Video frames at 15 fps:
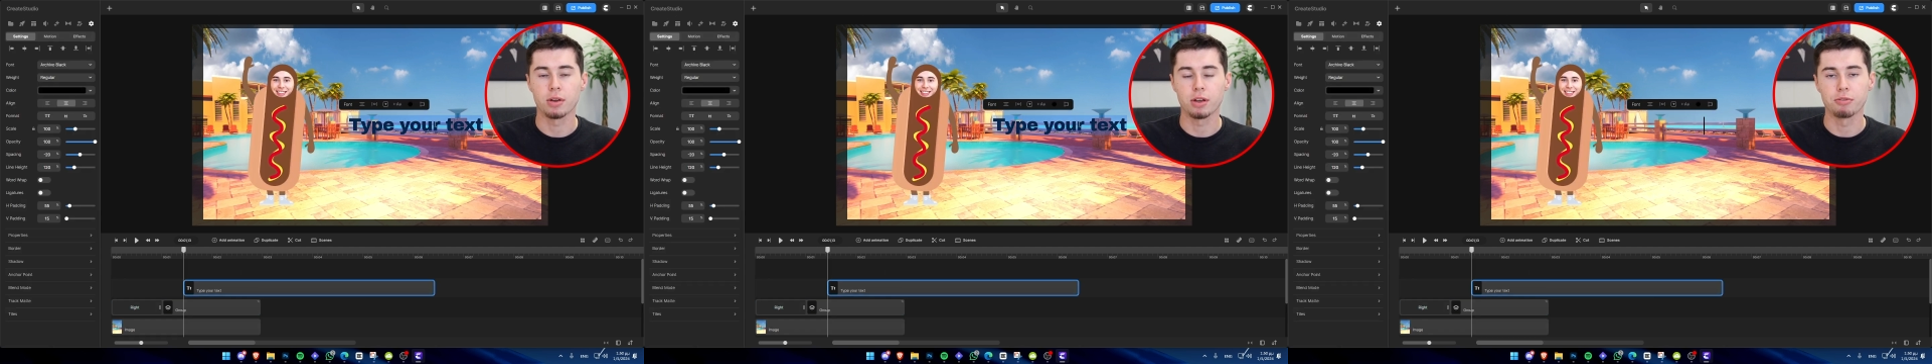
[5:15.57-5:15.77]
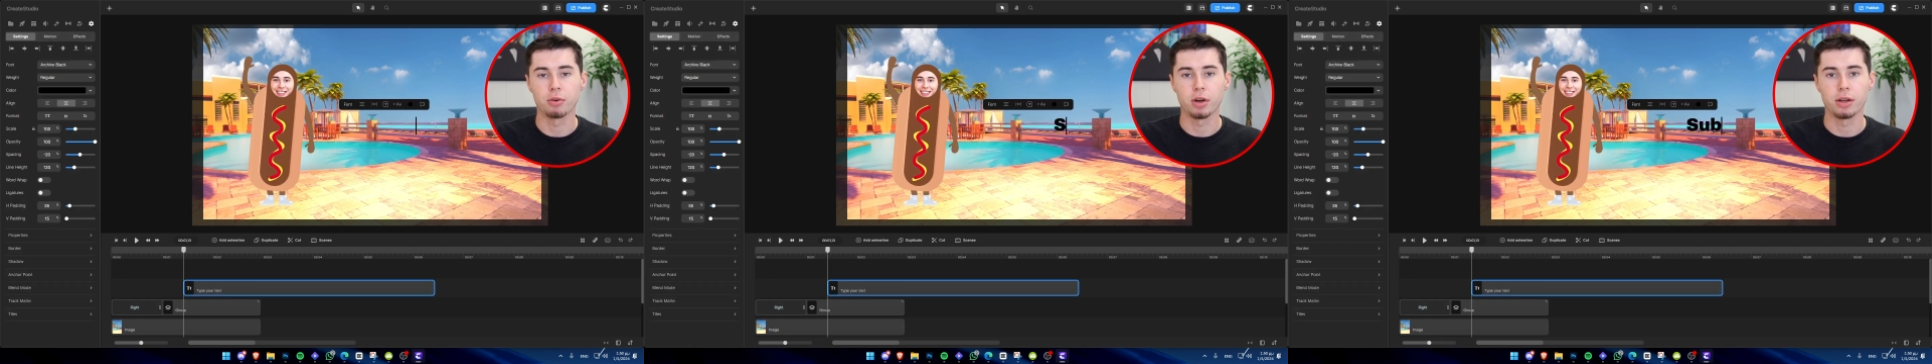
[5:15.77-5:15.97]
You
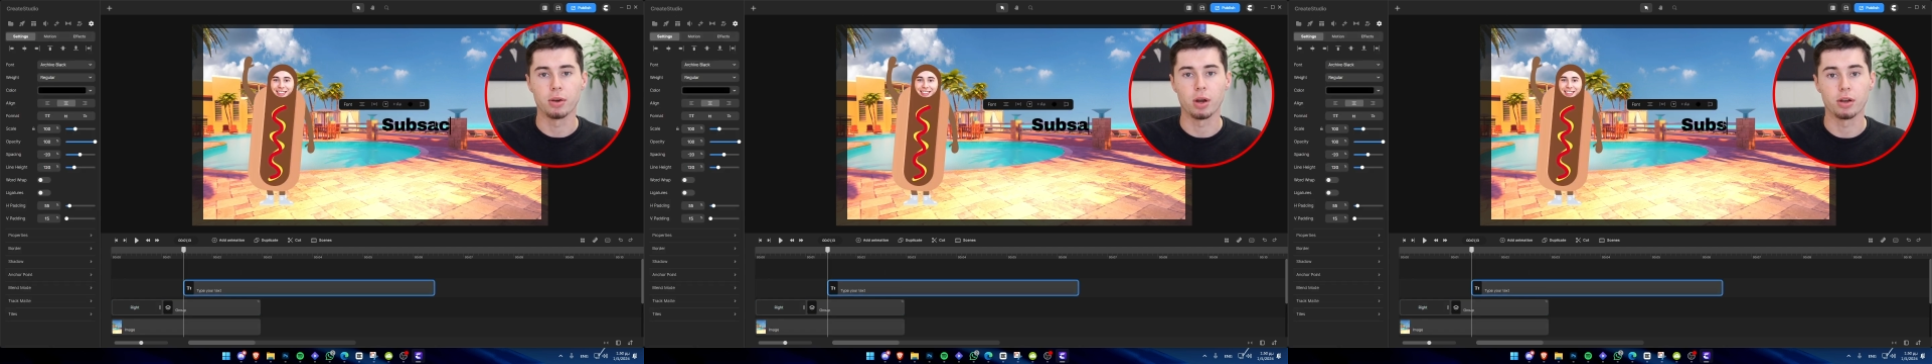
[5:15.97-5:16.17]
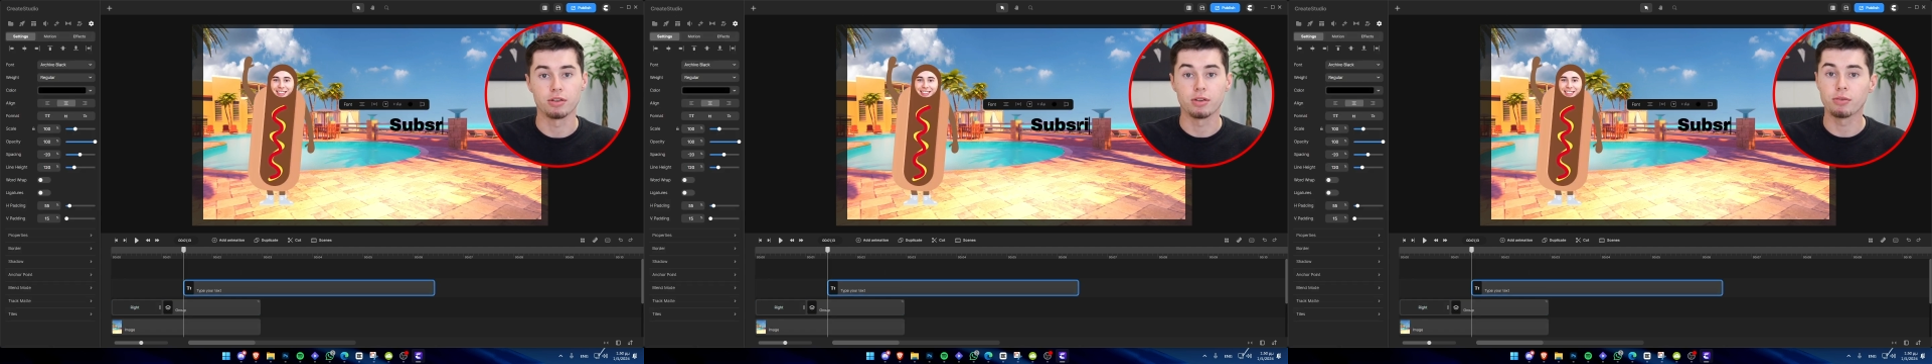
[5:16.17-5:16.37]
can find
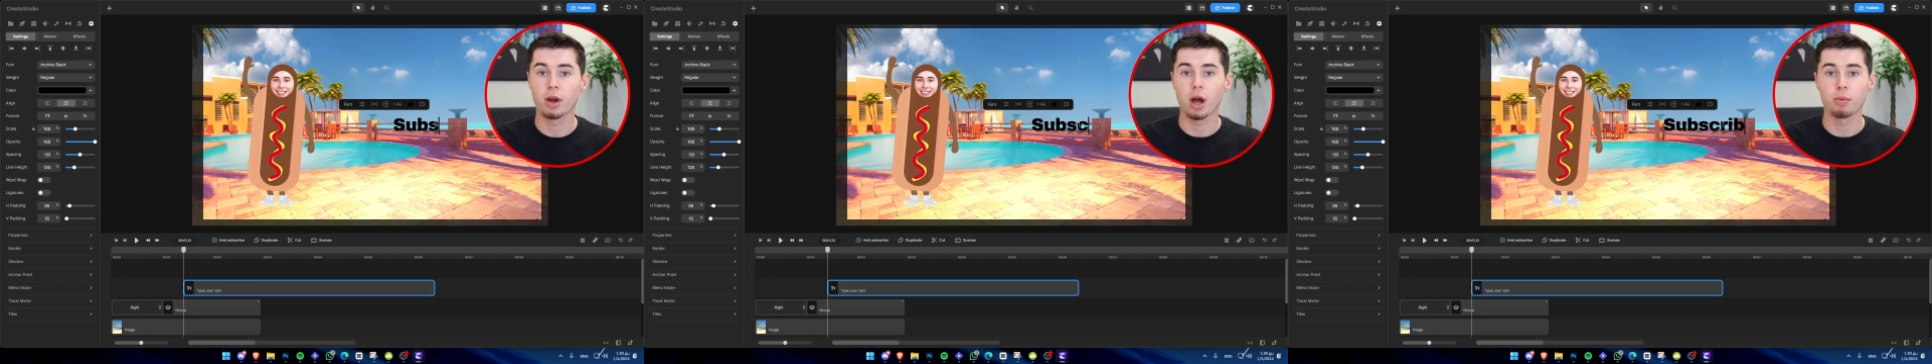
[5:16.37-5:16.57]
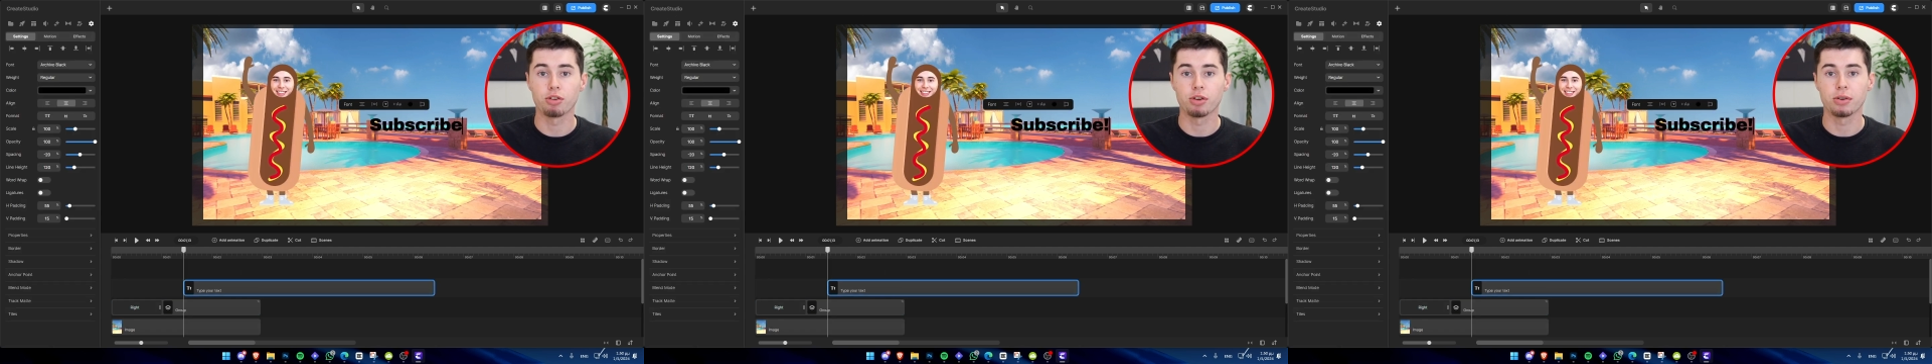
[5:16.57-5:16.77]
lots of
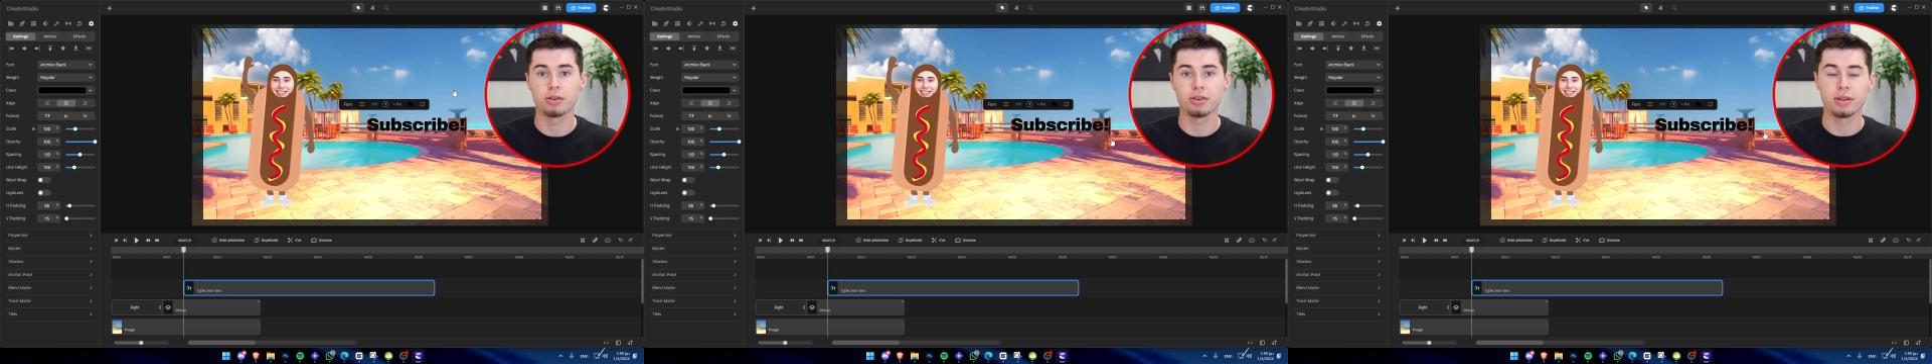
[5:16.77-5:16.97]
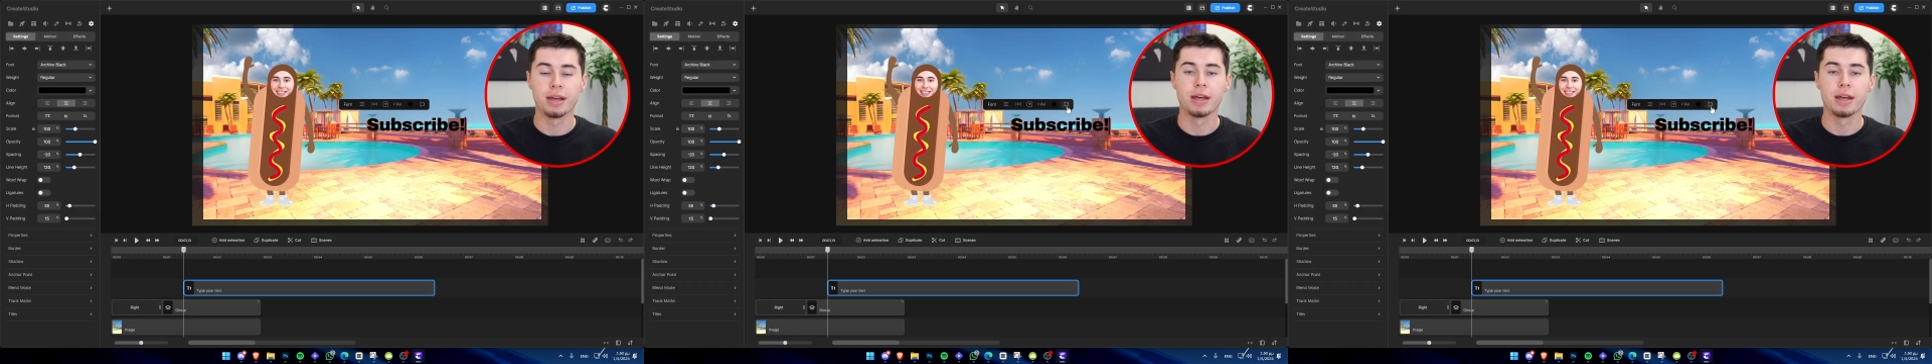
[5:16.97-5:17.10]
options